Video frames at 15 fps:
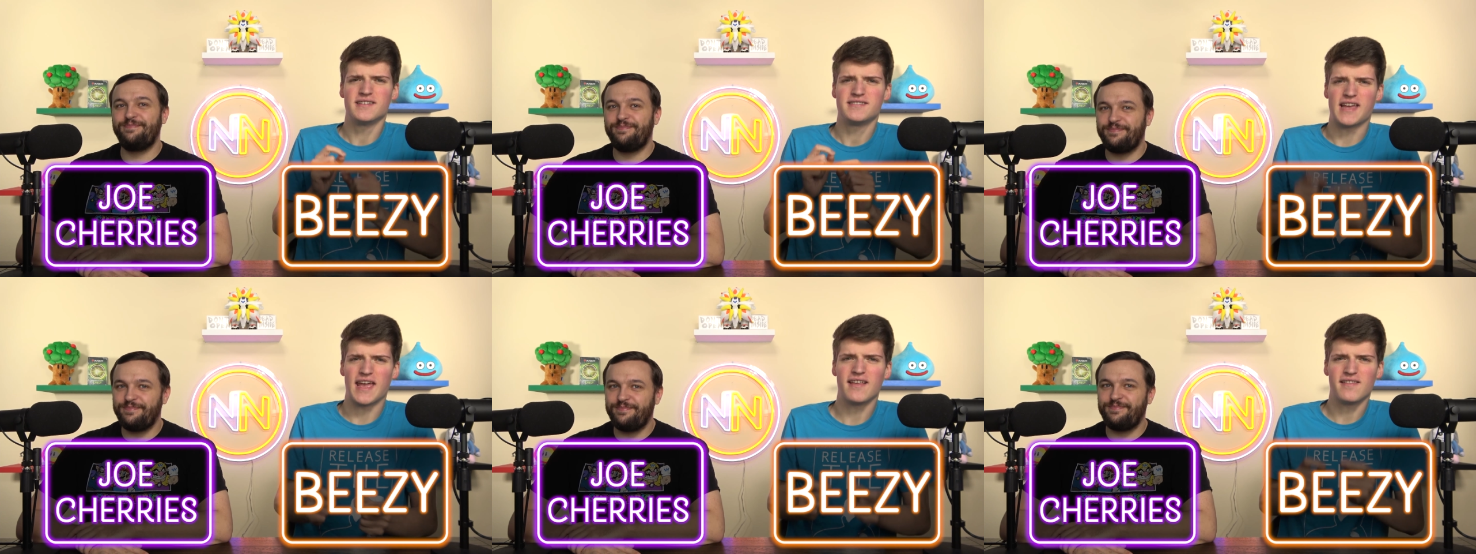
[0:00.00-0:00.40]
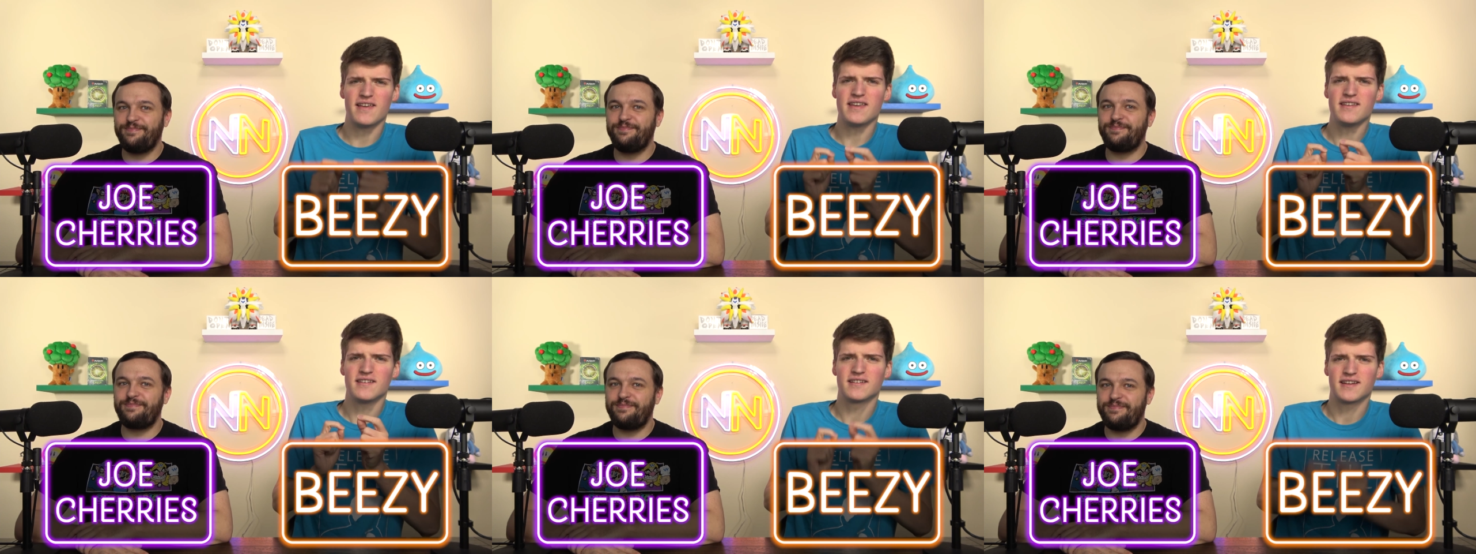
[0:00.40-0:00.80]

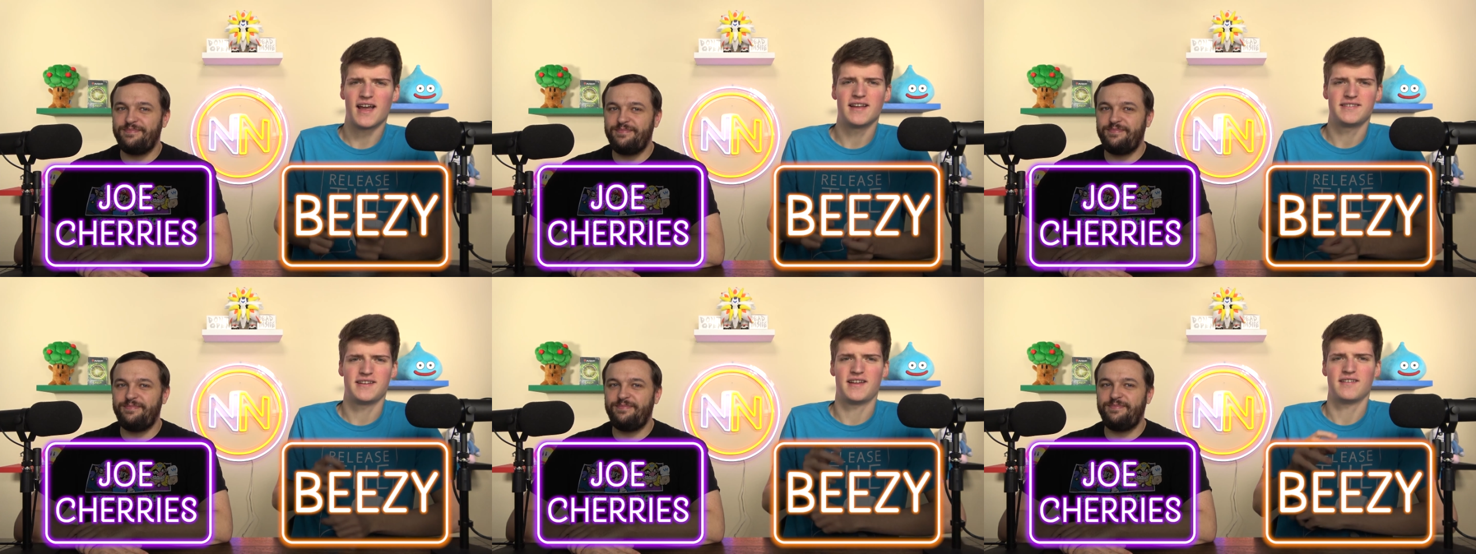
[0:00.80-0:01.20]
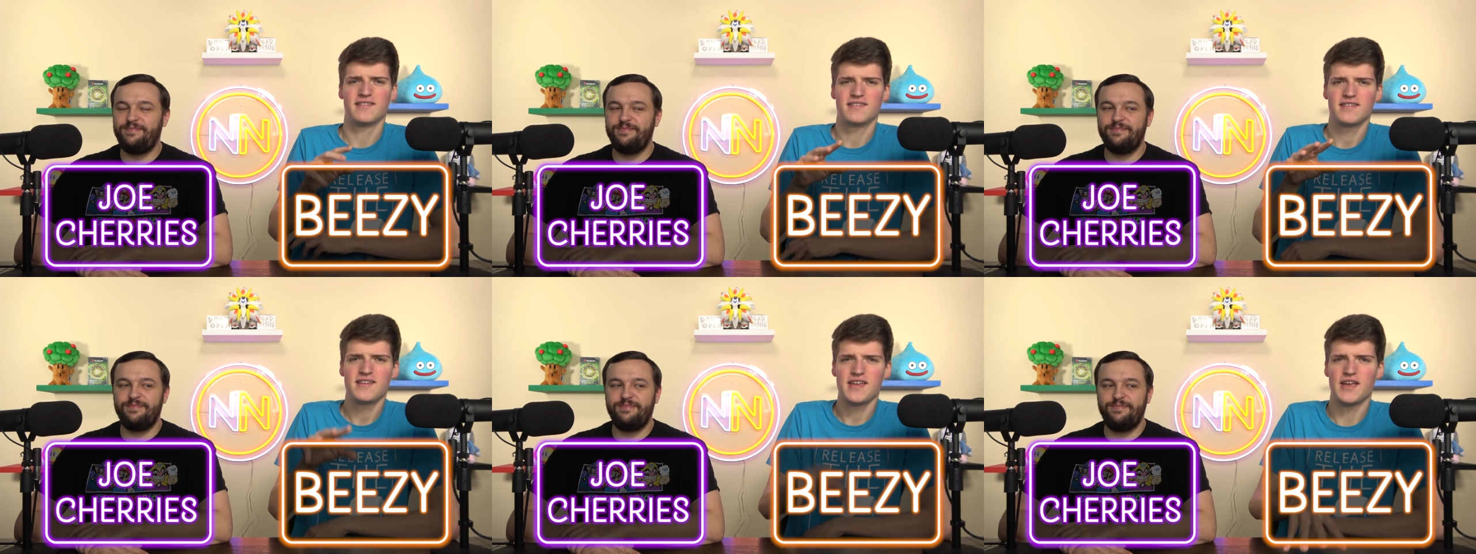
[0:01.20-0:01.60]
Speaker 1: Daily content.
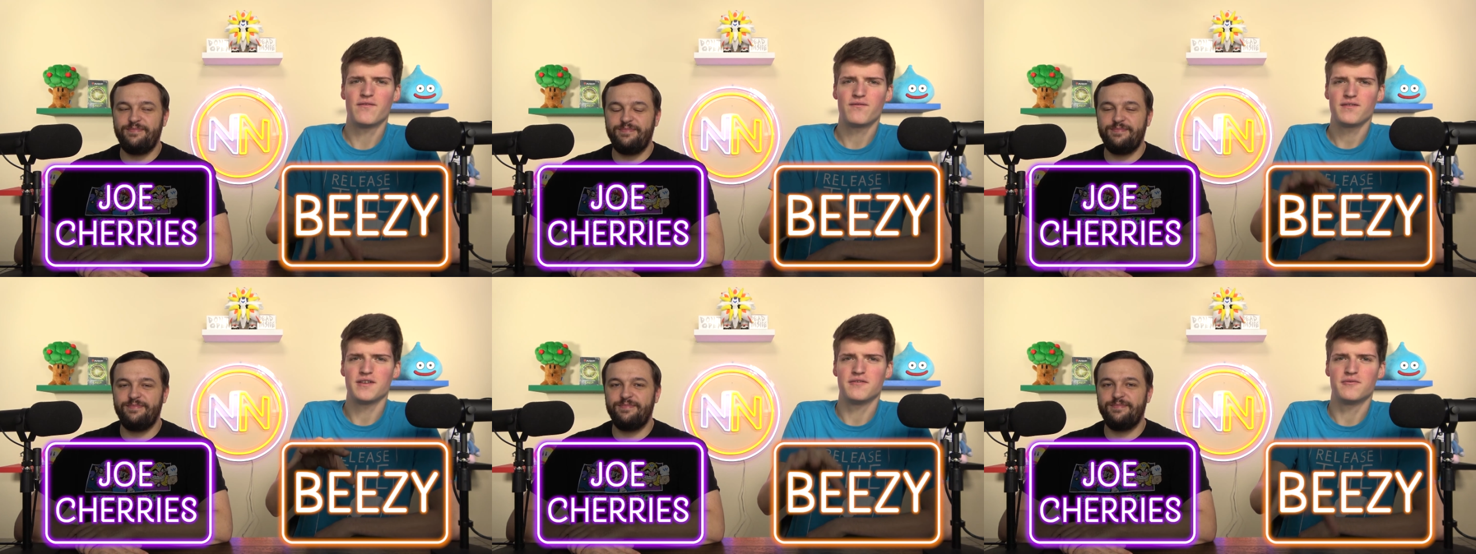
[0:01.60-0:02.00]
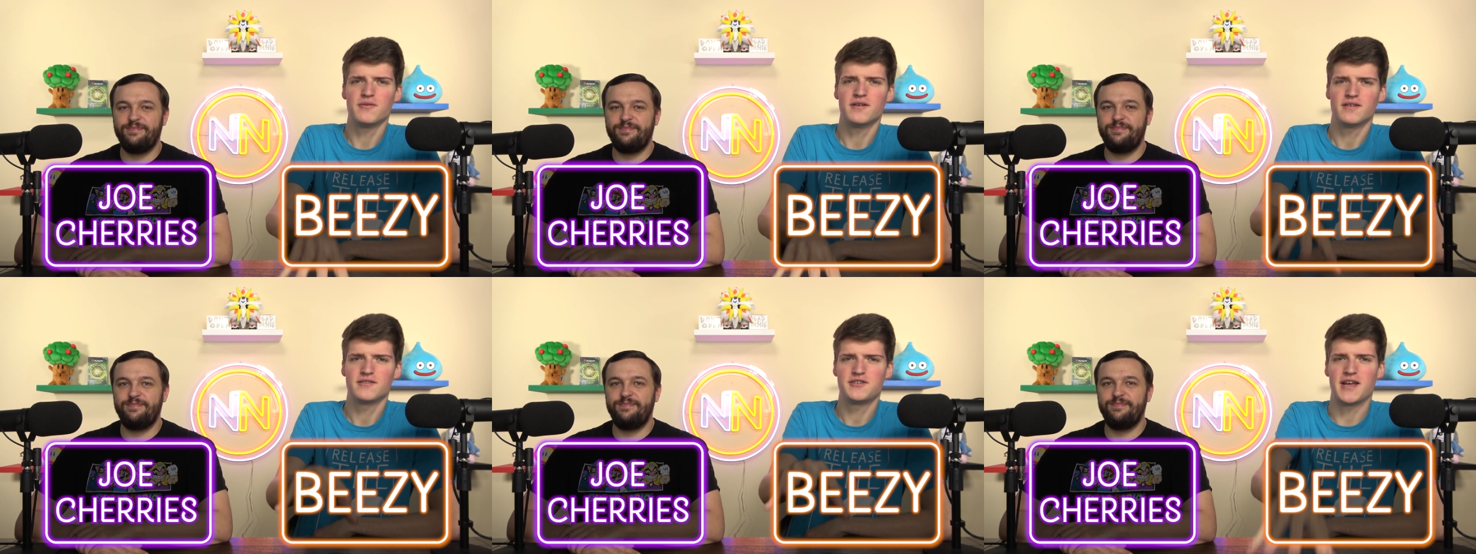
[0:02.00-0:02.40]
If
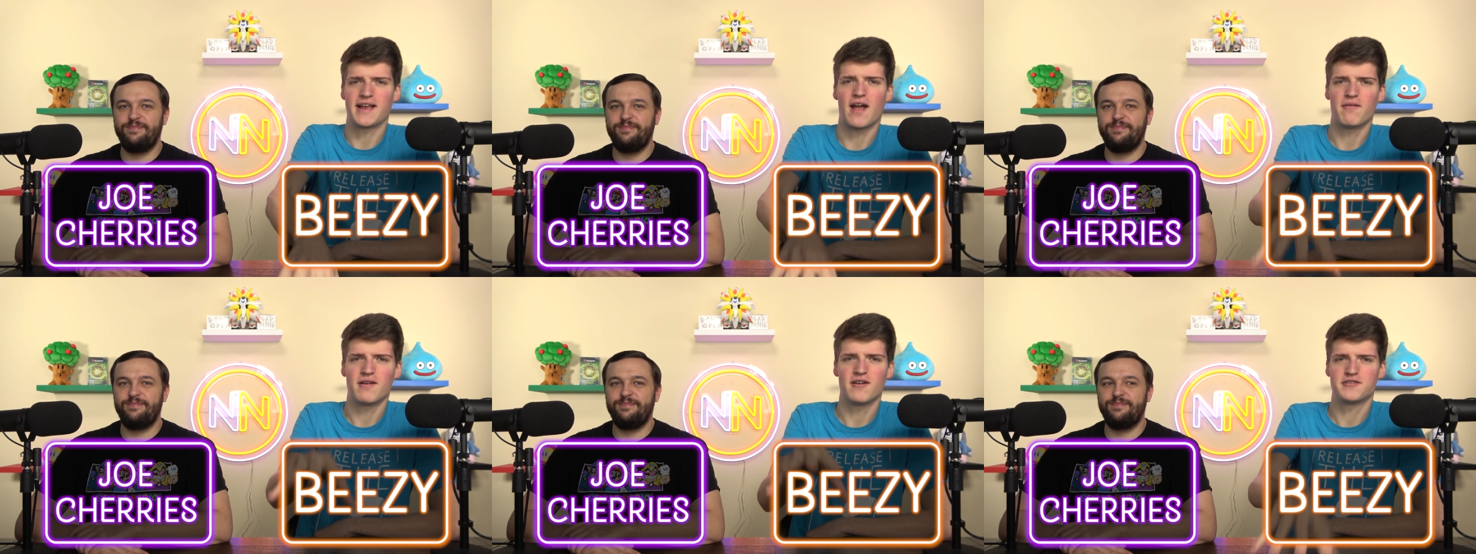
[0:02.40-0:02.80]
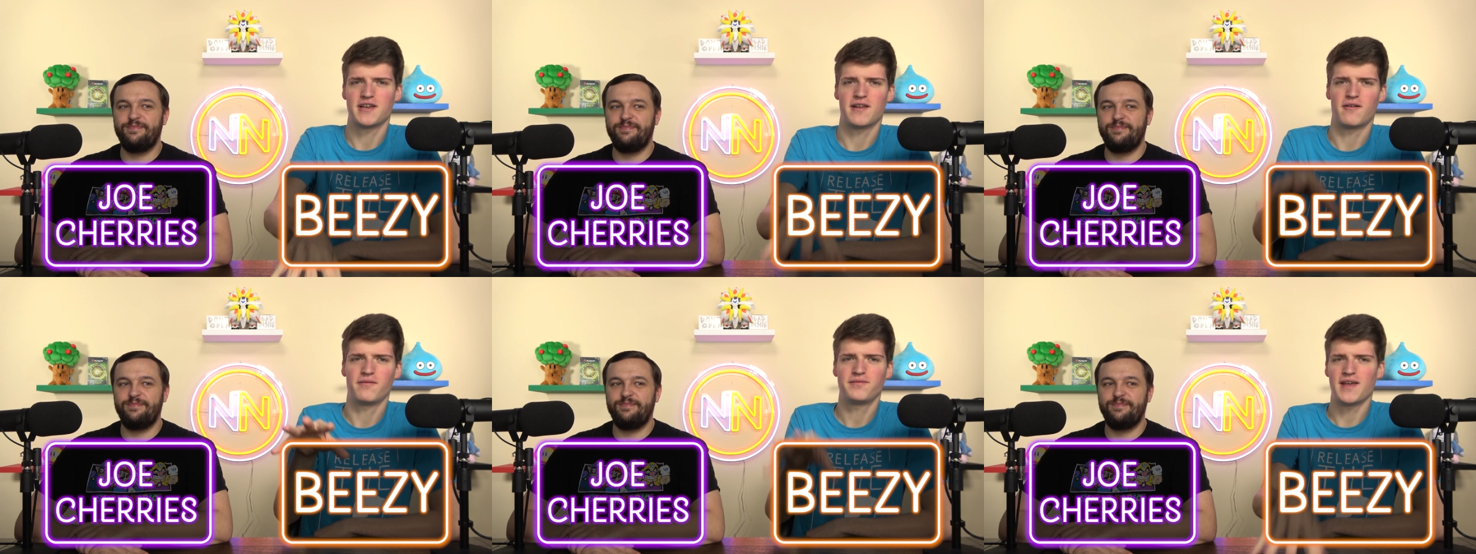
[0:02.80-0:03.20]
you check out our channel,